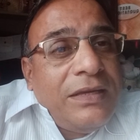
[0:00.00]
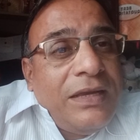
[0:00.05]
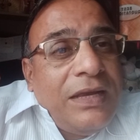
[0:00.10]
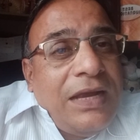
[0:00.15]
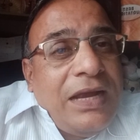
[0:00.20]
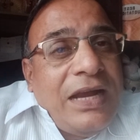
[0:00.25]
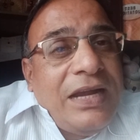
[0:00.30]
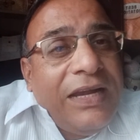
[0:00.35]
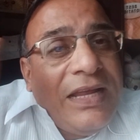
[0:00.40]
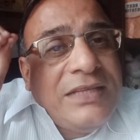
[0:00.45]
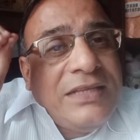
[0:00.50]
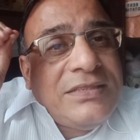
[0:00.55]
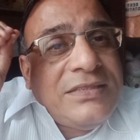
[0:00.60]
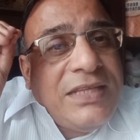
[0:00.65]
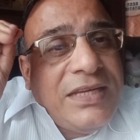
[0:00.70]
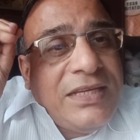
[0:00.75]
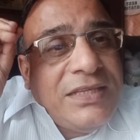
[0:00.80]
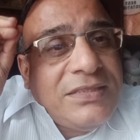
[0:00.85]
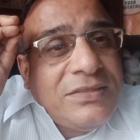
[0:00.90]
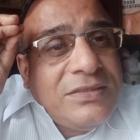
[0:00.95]
and hence
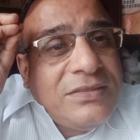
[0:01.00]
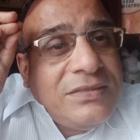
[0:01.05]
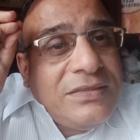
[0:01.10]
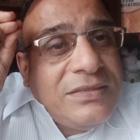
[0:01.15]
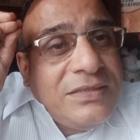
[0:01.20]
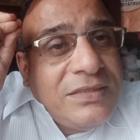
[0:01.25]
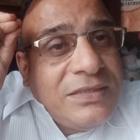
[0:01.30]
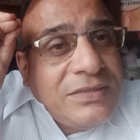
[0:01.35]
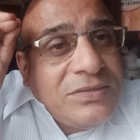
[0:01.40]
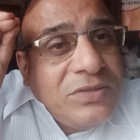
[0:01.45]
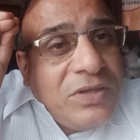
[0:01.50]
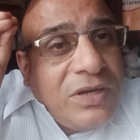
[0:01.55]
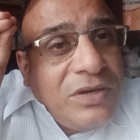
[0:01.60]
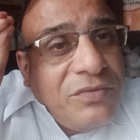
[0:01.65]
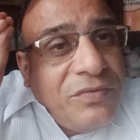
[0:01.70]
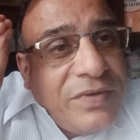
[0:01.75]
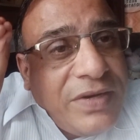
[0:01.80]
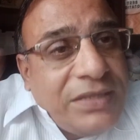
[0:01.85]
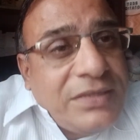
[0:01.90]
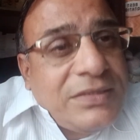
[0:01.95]
it is not
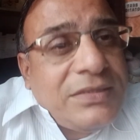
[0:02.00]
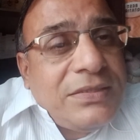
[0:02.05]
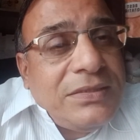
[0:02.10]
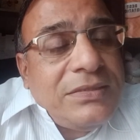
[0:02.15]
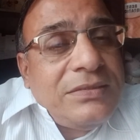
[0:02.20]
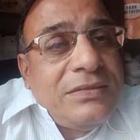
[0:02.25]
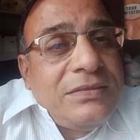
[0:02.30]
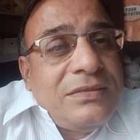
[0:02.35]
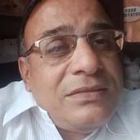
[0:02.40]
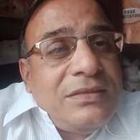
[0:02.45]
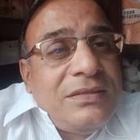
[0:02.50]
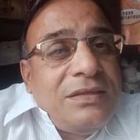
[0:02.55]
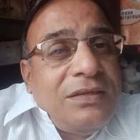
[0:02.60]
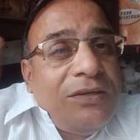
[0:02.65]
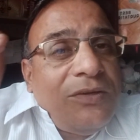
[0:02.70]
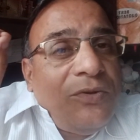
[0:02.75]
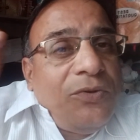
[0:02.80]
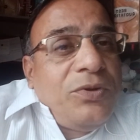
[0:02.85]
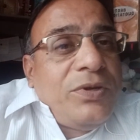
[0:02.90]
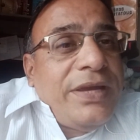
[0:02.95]
worth
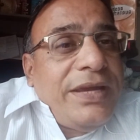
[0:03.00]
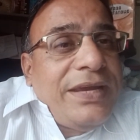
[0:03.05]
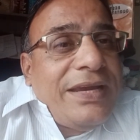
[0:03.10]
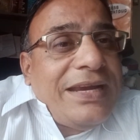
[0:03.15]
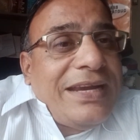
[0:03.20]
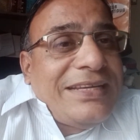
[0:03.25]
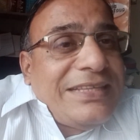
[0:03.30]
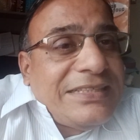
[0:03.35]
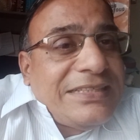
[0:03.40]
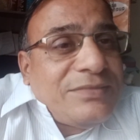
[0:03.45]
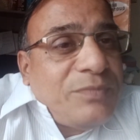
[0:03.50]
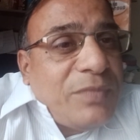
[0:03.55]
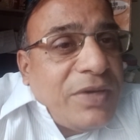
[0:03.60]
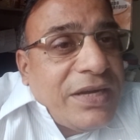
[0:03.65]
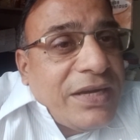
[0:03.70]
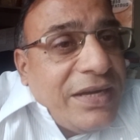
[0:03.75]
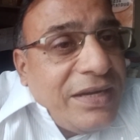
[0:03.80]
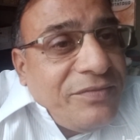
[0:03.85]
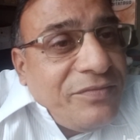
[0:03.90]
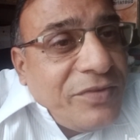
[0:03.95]
looking at this
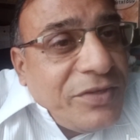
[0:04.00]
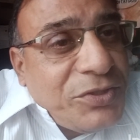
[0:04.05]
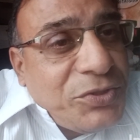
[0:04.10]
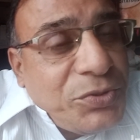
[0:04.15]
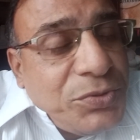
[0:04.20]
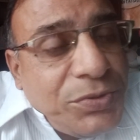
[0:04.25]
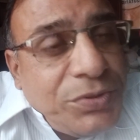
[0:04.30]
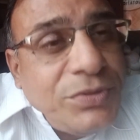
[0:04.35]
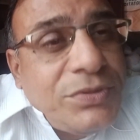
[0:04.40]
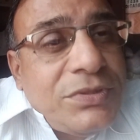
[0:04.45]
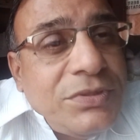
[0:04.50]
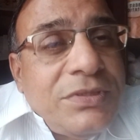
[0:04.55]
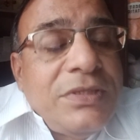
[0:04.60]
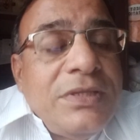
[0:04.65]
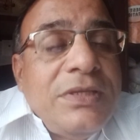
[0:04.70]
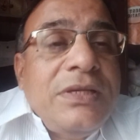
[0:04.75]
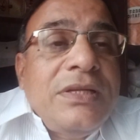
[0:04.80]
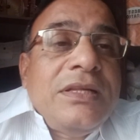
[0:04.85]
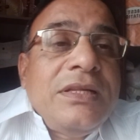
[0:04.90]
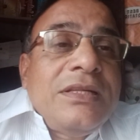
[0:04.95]
market for shoes.
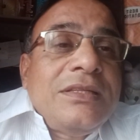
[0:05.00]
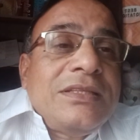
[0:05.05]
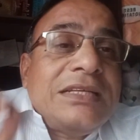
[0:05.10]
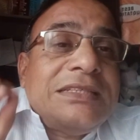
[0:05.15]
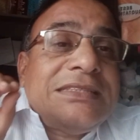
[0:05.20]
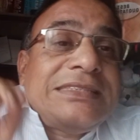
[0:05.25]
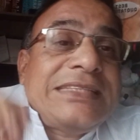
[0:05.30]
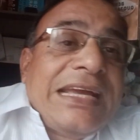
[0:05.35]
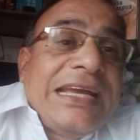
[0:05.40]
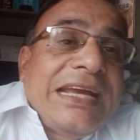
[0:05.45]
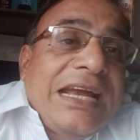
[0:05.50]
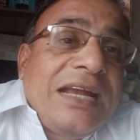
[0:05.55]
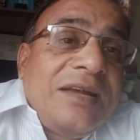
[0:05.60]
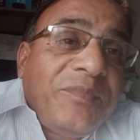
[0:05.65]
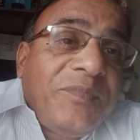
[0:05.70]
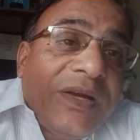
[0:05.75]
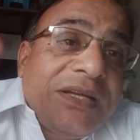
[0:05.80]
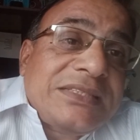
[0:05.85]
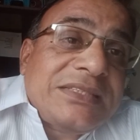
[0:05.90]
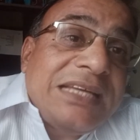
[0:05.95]
The second
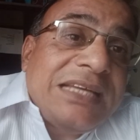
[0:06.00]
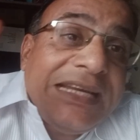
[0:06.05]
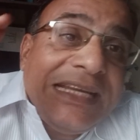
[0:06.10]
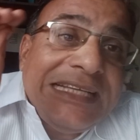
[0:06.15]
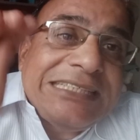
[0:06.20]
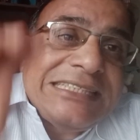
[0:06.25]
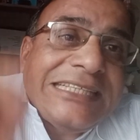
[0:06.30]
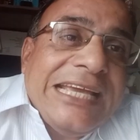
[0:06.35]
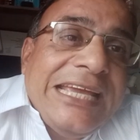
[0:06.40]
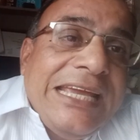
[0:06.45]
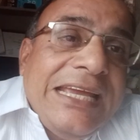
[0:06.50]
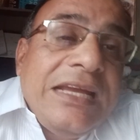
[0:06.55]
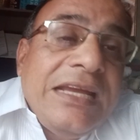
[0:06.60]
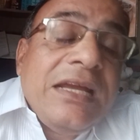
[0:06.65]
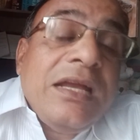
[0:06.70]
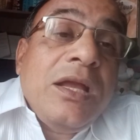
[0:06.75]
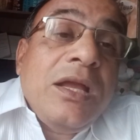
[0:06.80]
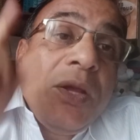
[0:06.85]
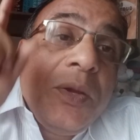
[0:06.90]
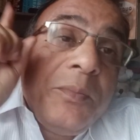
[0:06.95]
person is saying
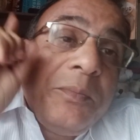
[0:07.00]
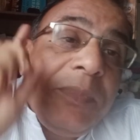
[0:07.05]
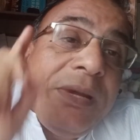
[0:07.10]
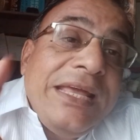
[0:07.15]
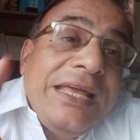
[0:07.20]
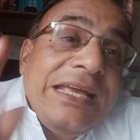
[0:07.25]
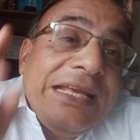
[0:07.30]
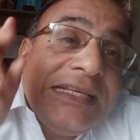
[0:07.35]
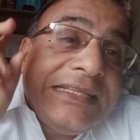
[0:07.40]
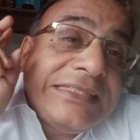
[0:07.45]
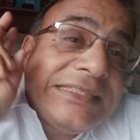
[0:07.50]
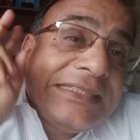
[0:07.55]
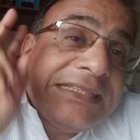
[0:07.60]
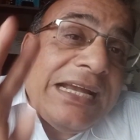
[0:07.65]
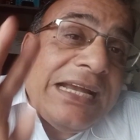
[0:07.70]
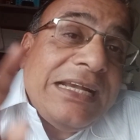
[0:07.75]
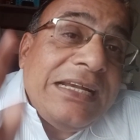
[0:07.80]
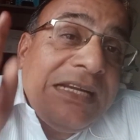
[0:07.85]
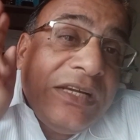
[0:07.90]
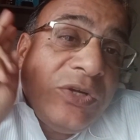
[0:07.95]
please
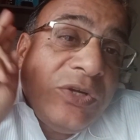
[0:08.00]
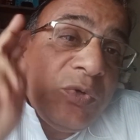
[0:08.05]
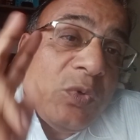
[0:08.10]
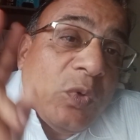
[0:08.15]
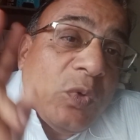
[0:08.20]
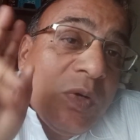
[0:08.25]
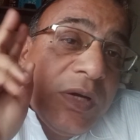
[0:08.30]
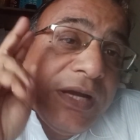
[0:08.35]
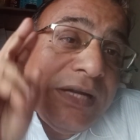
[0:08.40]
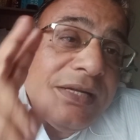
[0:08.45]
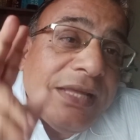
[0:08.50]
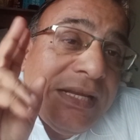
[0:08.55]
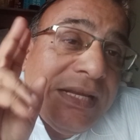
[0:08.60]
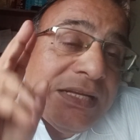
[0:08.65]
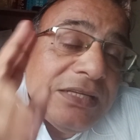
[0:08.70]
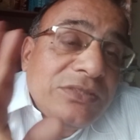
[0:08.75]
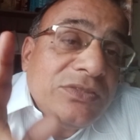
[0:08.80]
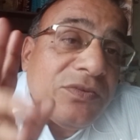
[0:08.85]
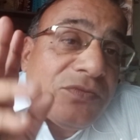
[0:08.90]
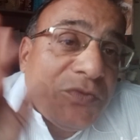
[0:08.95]
send 2
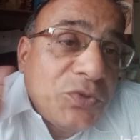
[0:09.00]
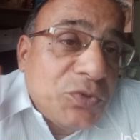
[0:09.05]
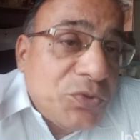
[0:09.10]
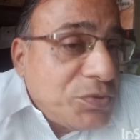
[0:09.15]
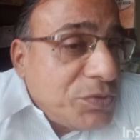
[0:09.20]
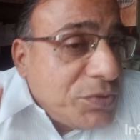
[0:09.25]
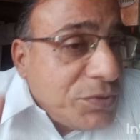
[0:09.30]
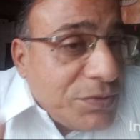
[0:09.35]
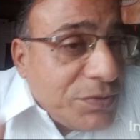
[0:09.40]
containers of shoes.